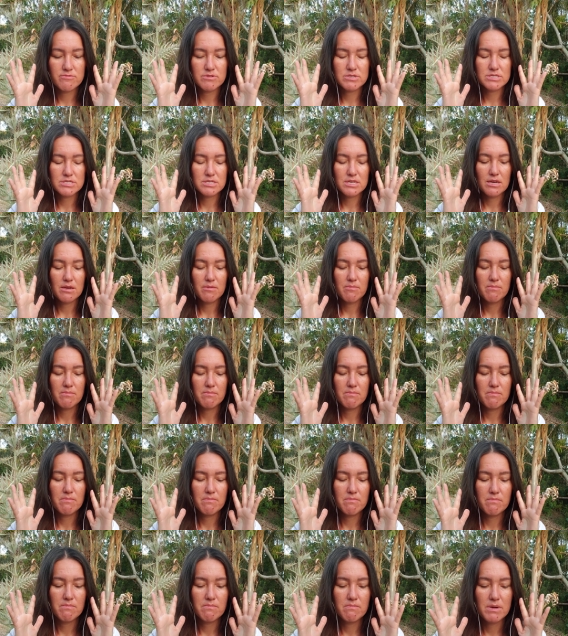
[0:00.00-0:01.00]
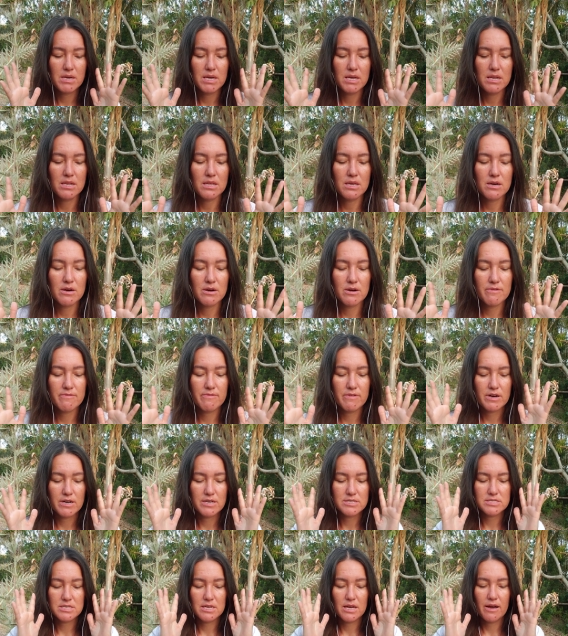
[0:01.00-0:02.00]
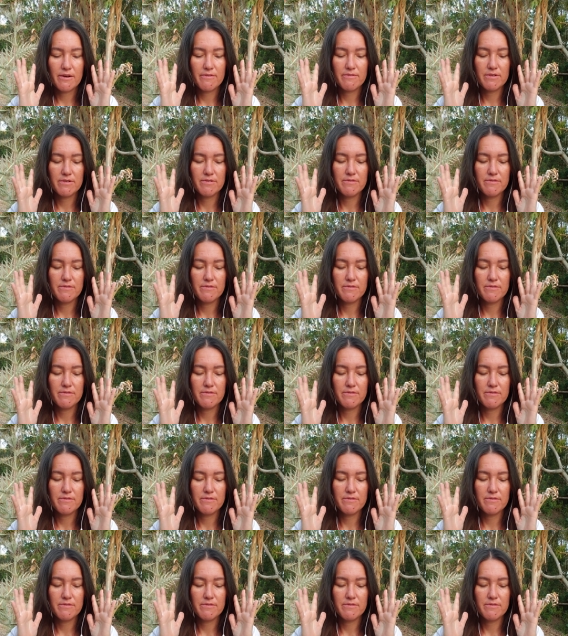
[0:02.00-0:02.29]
would say many of us have